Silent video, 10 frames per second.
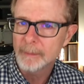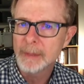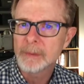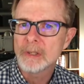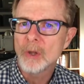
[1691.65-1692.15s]
He
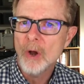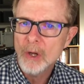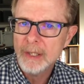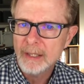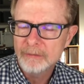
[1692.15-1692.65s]
was
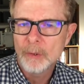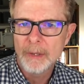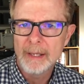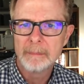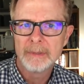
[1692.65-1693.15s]
longing for
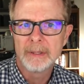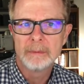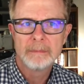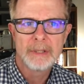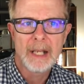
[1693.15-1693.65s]
him
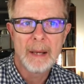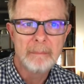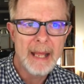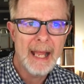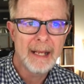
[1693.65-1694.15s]
to, to come
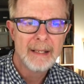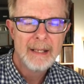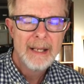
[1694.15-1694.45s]
back.